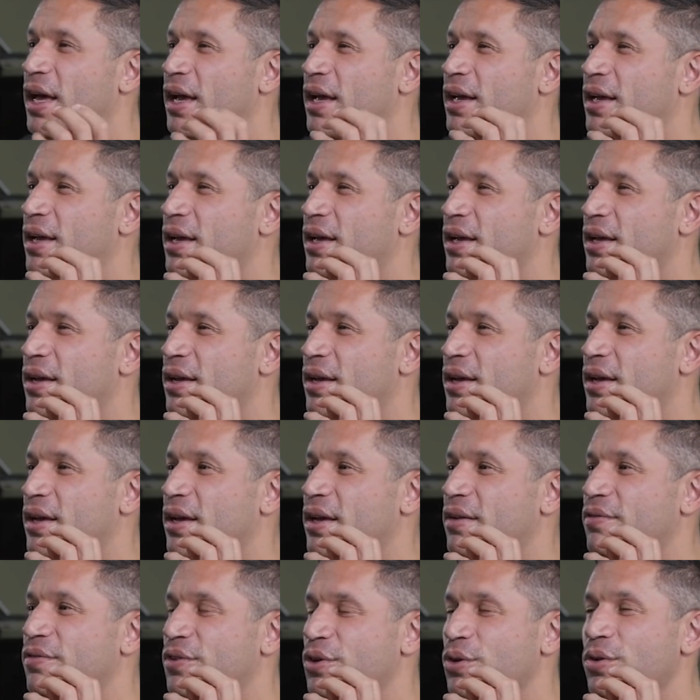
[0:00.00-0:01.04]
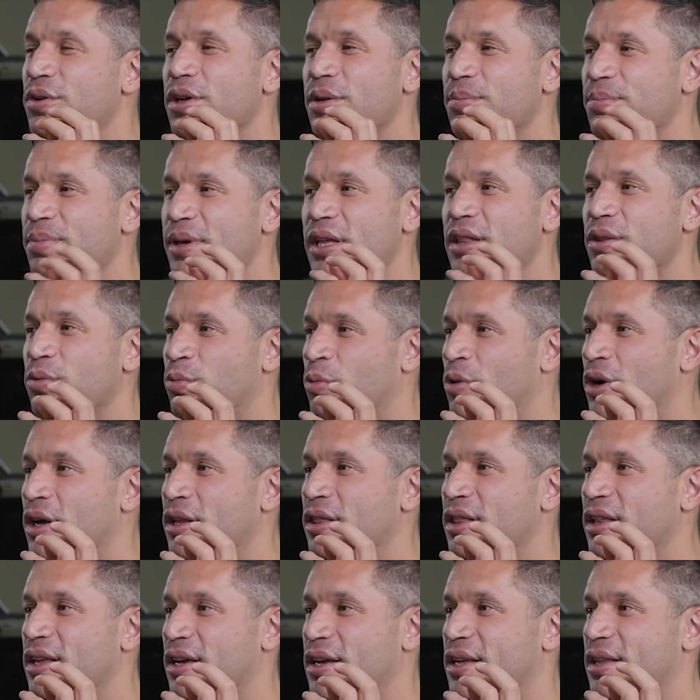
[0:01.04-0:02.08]
But like, if you can be the
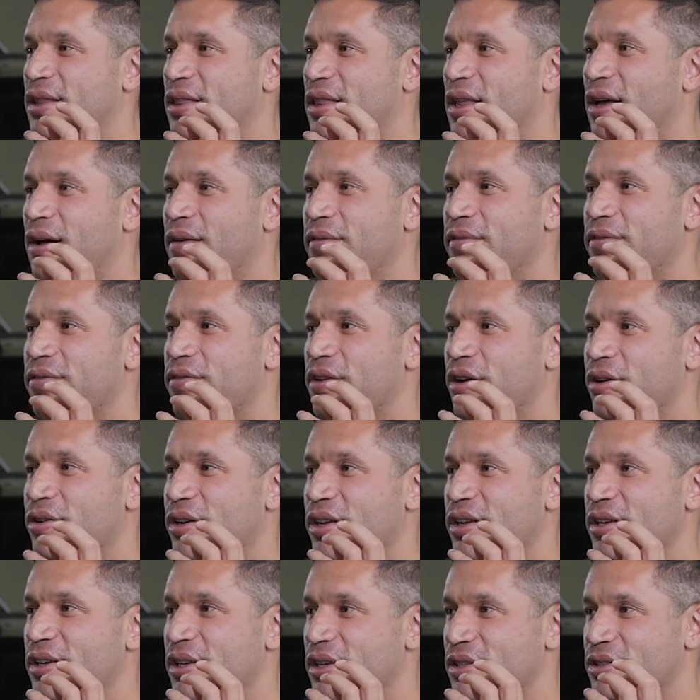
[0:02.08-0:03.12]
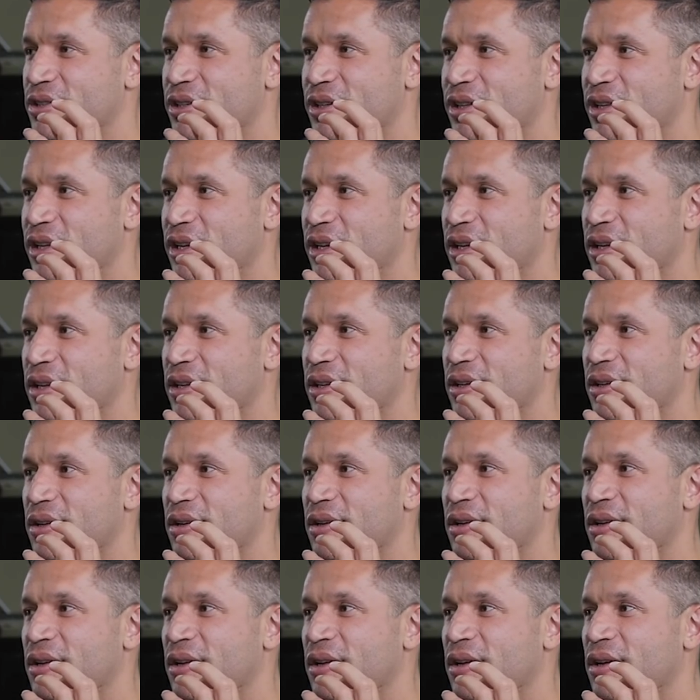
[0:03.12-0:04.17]
one that can love unconditionally,
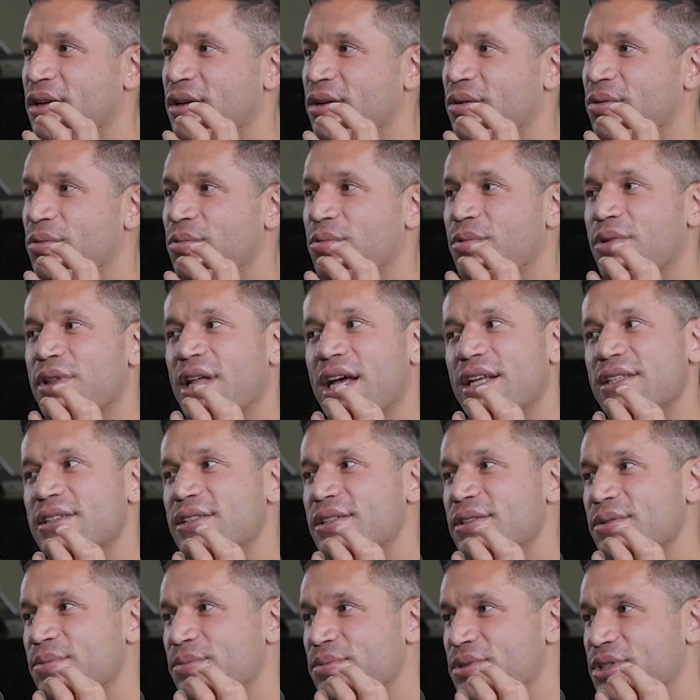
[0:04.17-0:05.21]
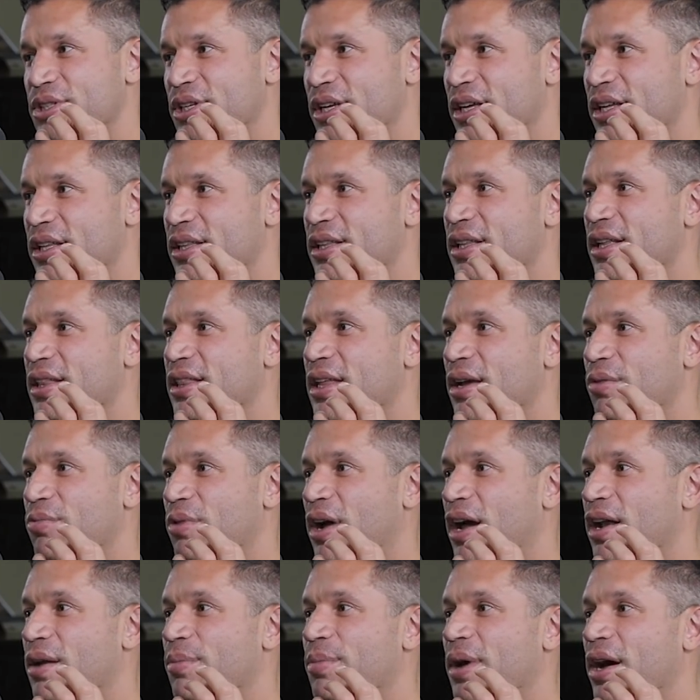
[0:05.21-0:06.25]
well, that's some shit that
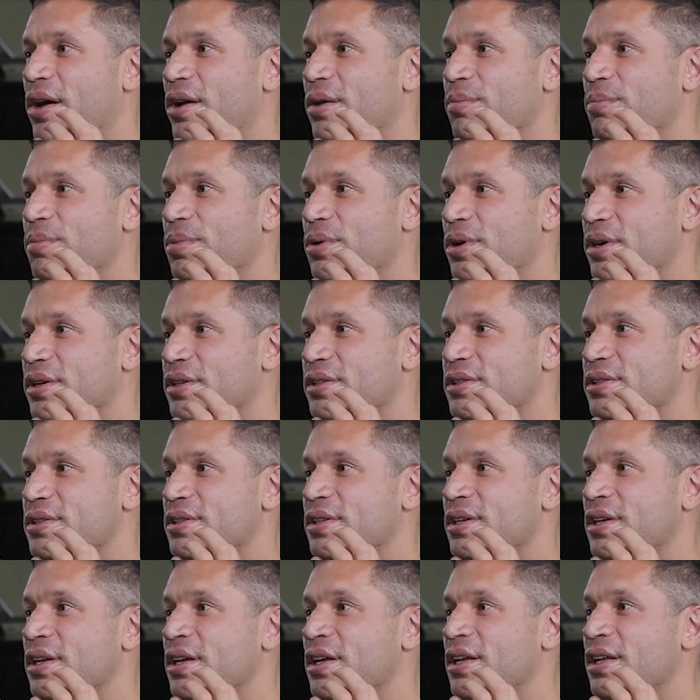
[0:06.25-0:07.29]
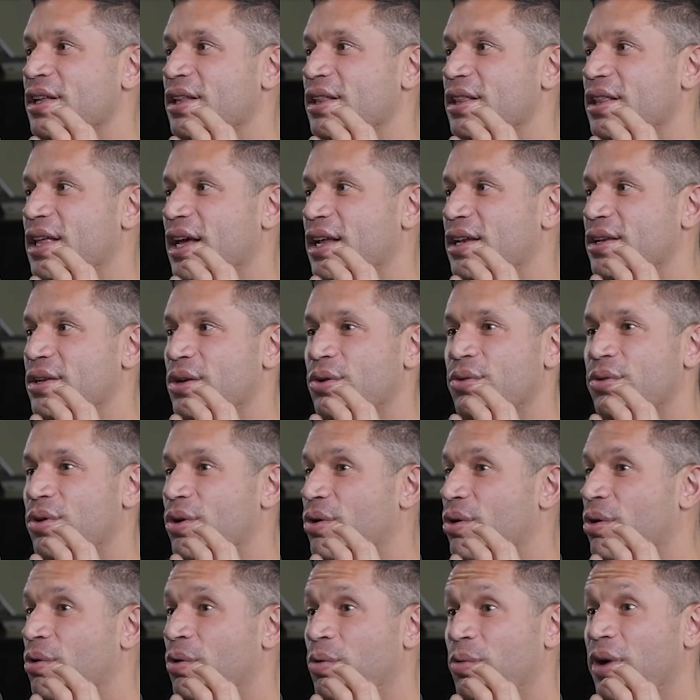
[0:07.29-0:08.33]
they write about in books that
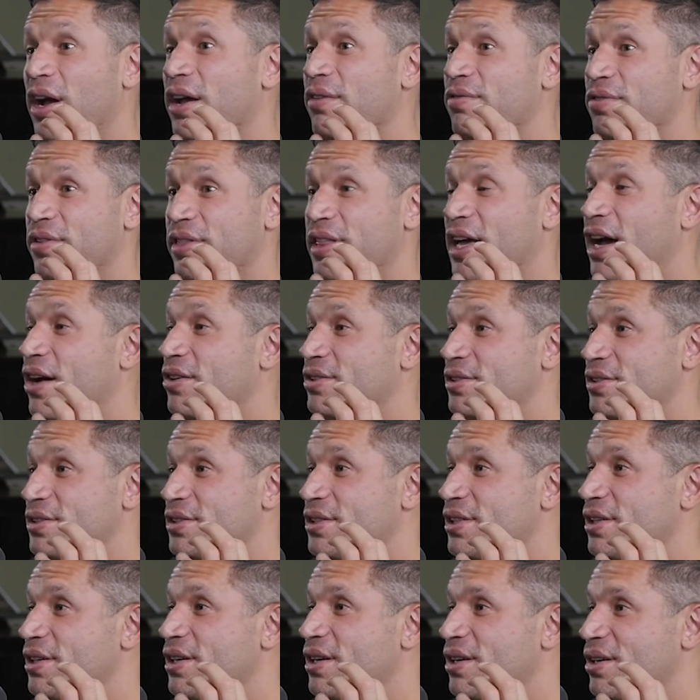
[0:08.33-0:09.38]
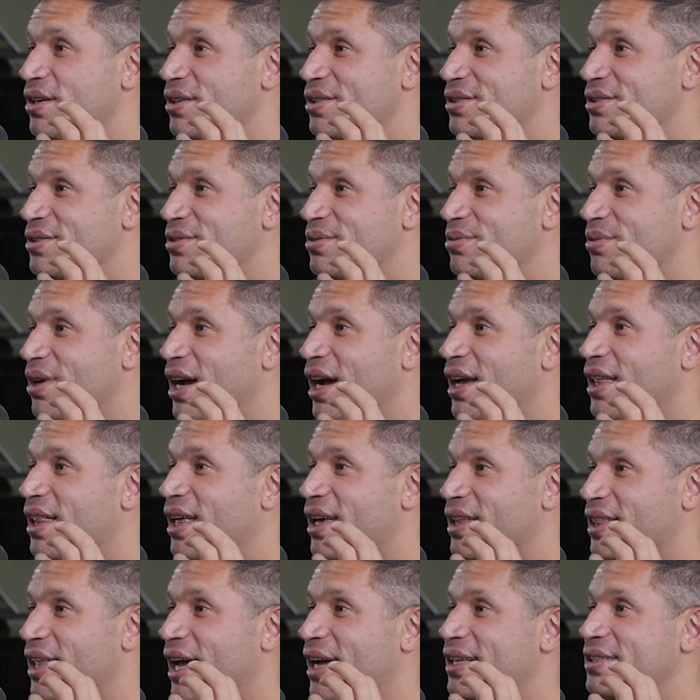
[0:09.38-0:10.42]
don't go away for thousands of years,
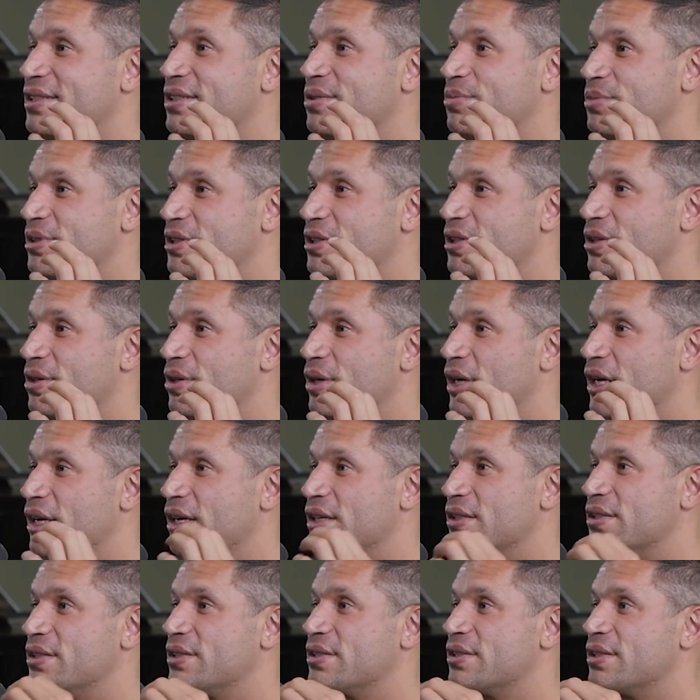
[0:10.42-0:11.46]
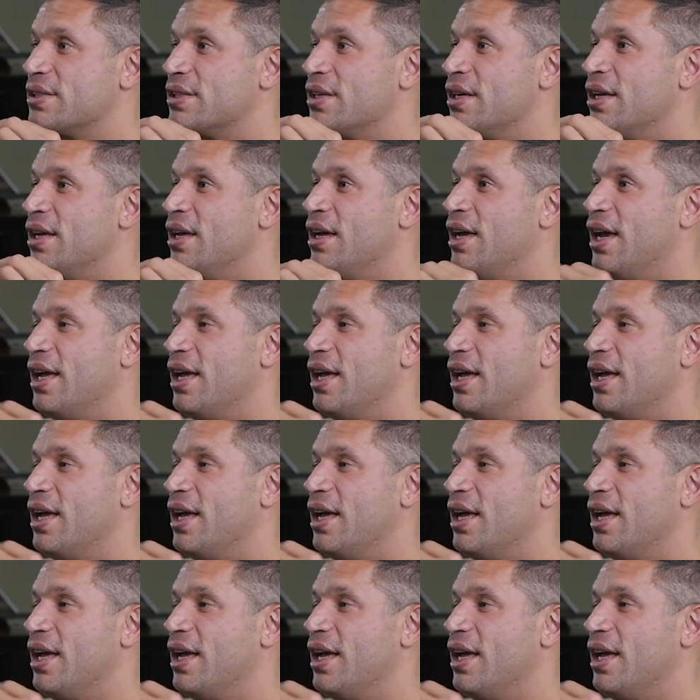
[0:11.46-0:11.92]
right? Like that's some serious...